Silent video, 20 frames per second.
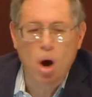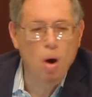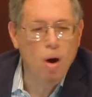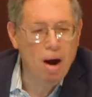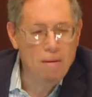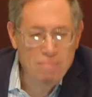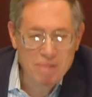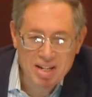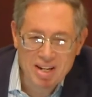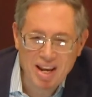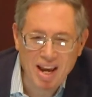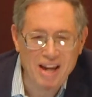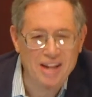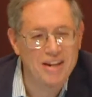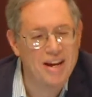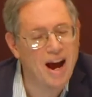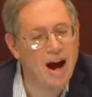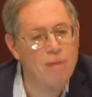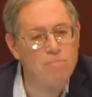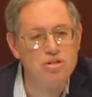No, I mean, kidding.
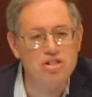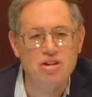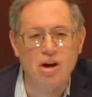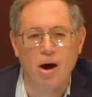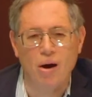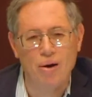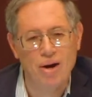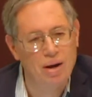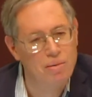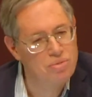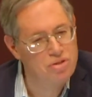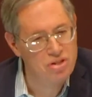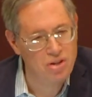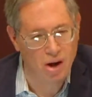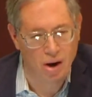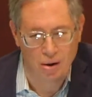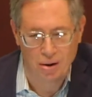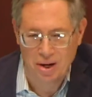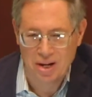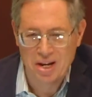I'm sorry, I'm
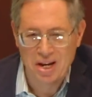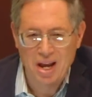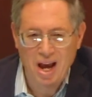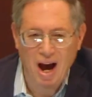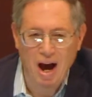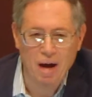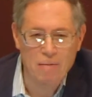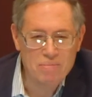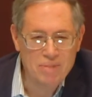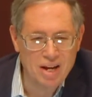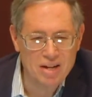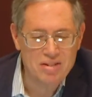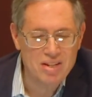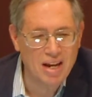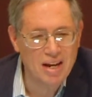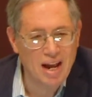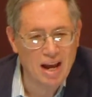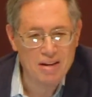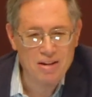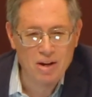sorry. Um, yes,
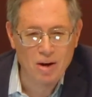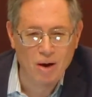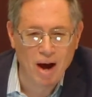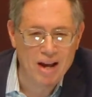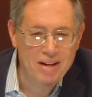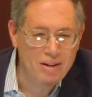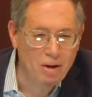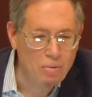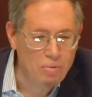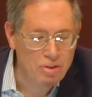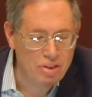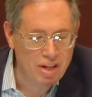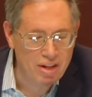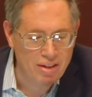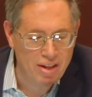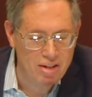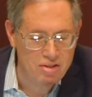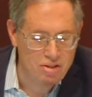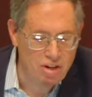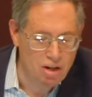and, and you know, I don't think
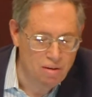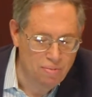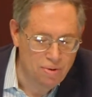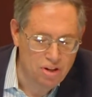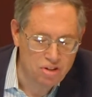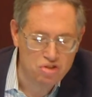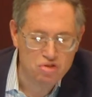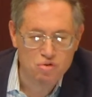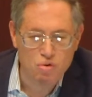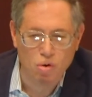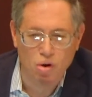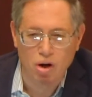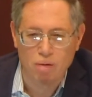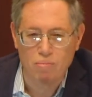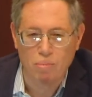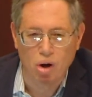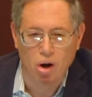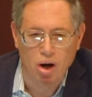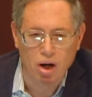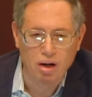there's going to be a
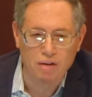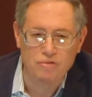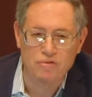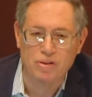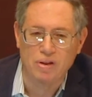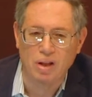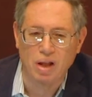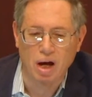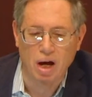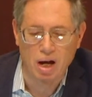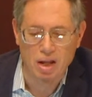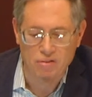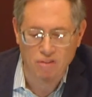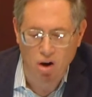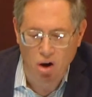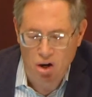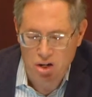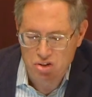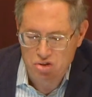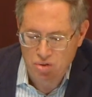strong market for live
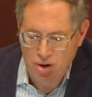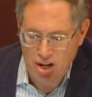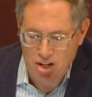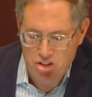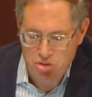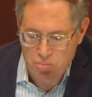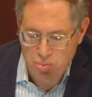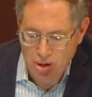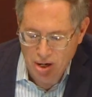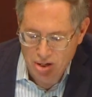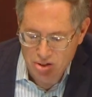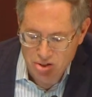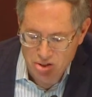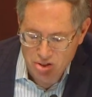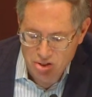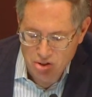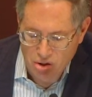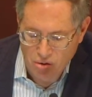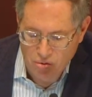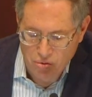heart transplants
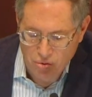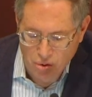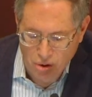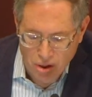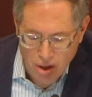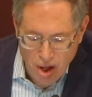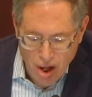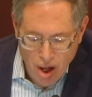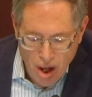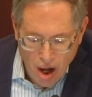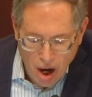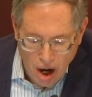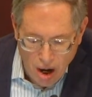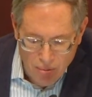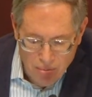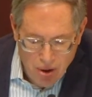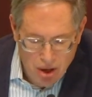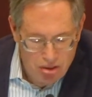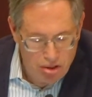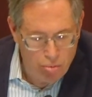and so forth.
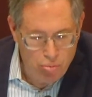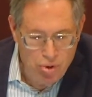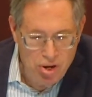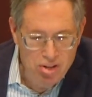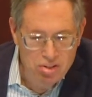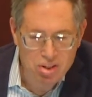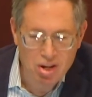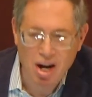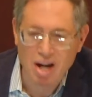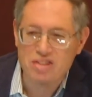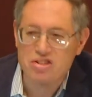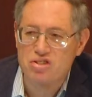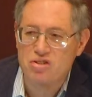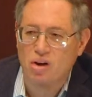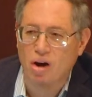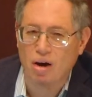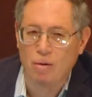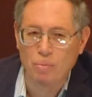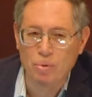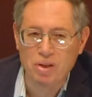Um, the reason I
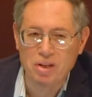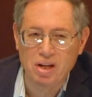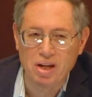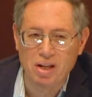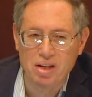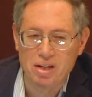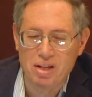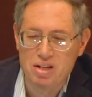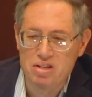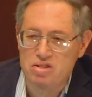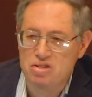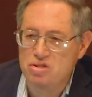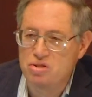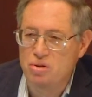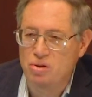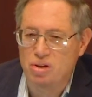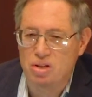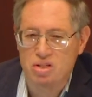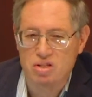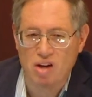start with kidneys is
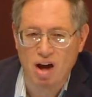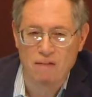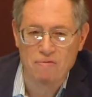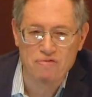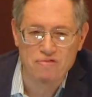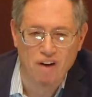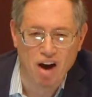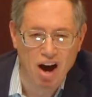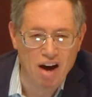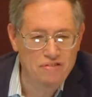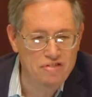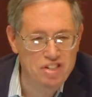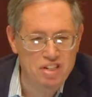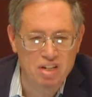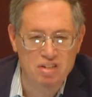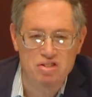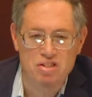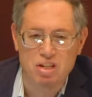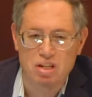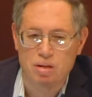you could solve
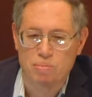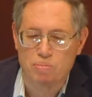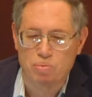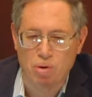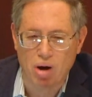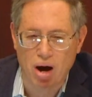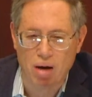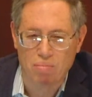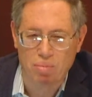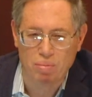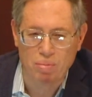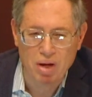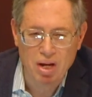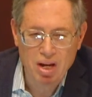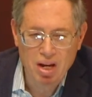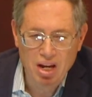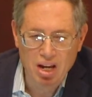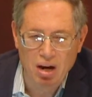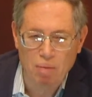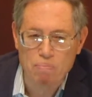five-sixths of the problem
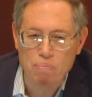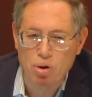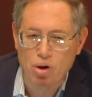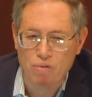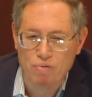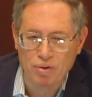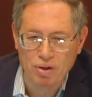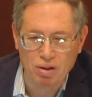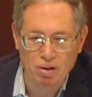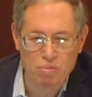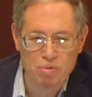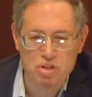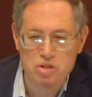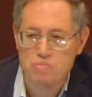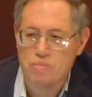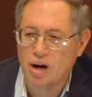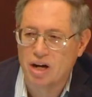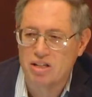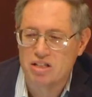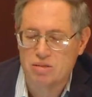in a perfectly
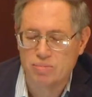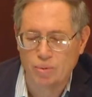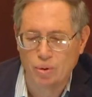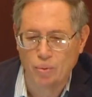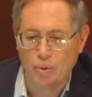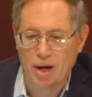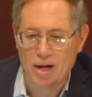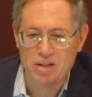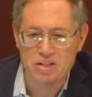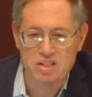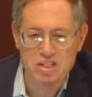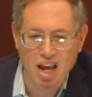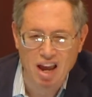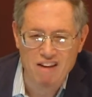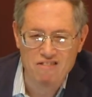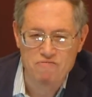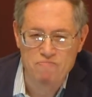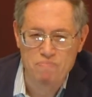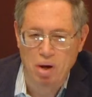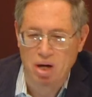responsible way,
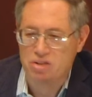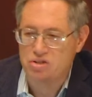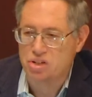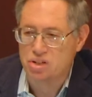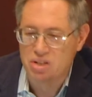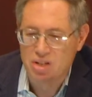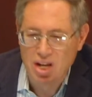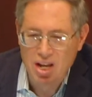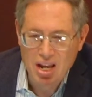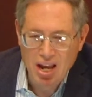save budgets,